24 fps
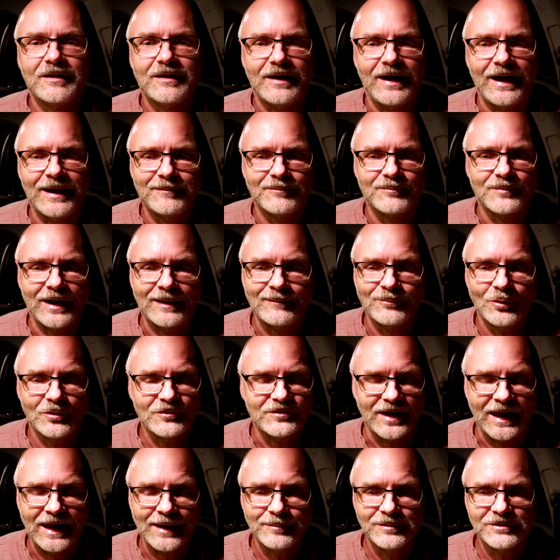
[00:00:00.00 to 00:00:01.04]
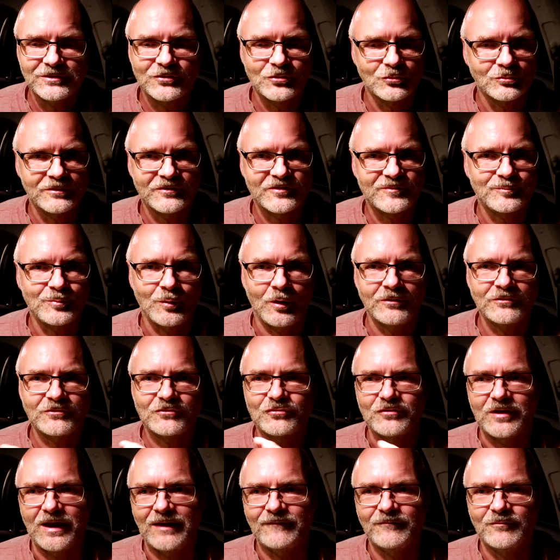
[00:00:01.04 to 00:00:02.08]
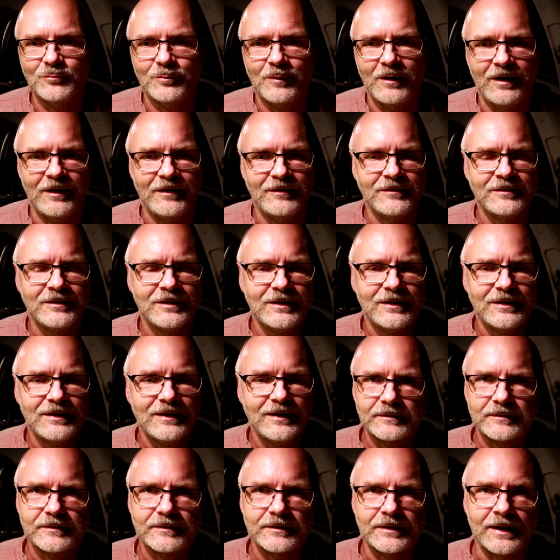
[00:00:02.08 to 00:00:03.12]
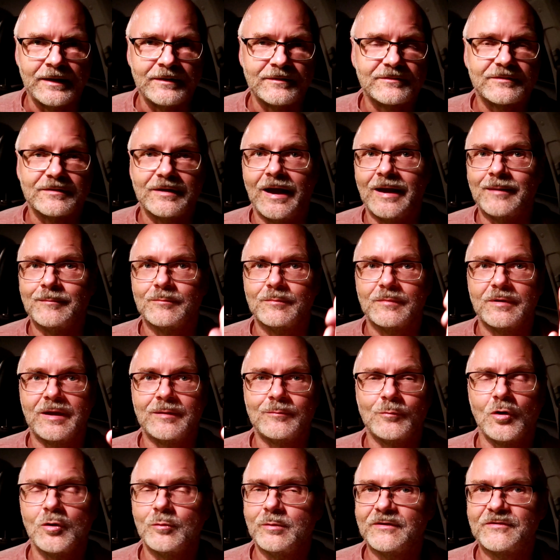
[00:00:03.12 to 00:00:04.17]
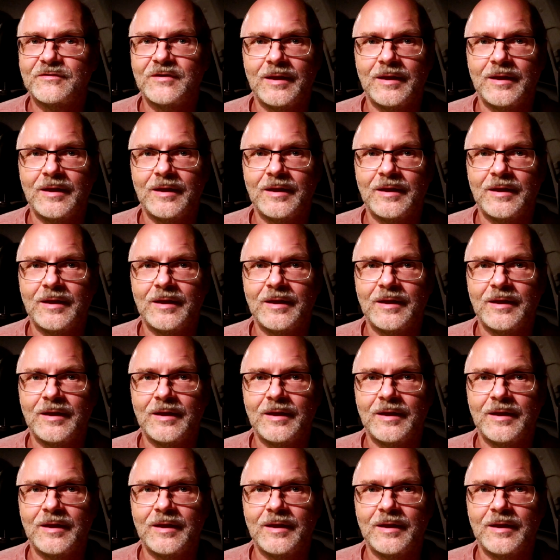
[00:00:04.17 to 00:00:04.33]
I'm not able to respond to everyone, and I'm always